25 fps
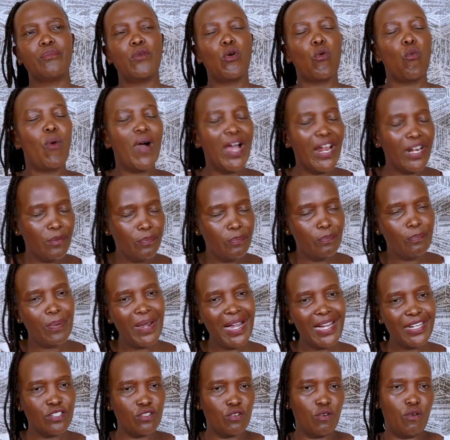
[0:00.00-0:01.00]
one
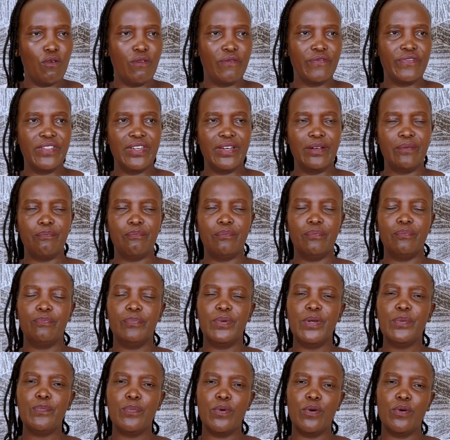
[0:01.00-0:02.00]
part of the
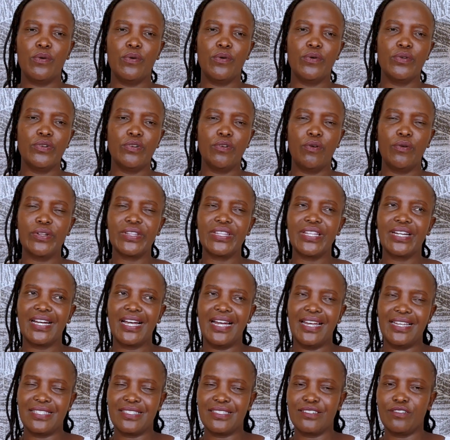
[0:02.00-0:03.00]
people on the
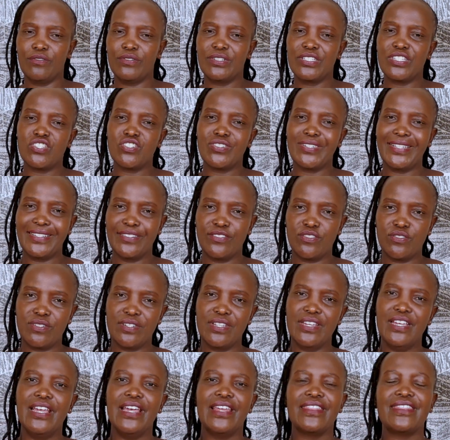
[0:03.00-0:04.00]
cast on stage,